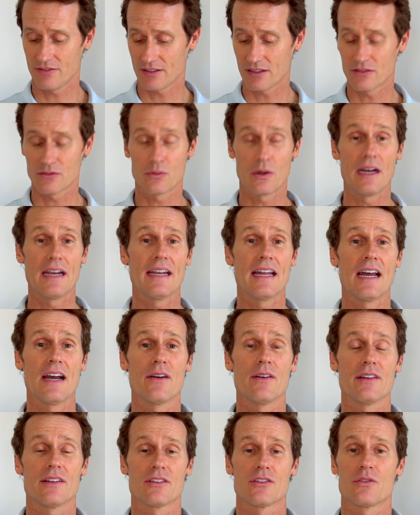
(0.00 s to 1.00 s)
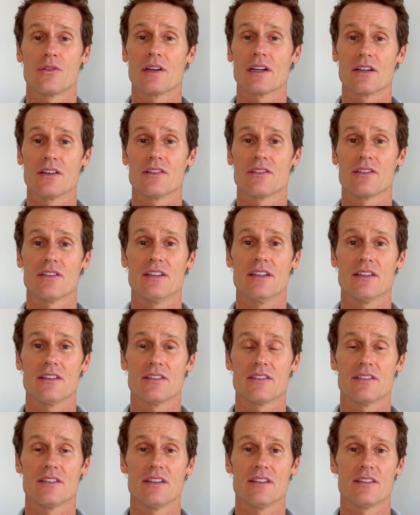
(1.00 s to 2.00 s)
Because right now it triggers the
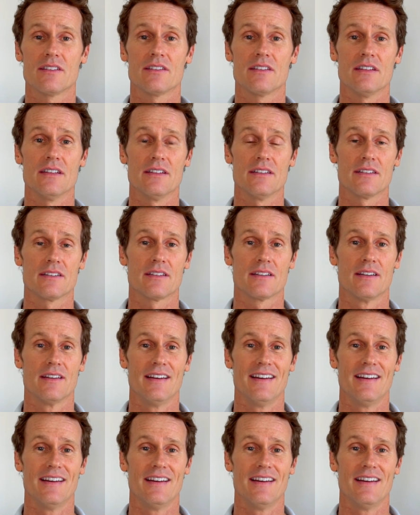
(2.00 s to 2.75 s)
assistant.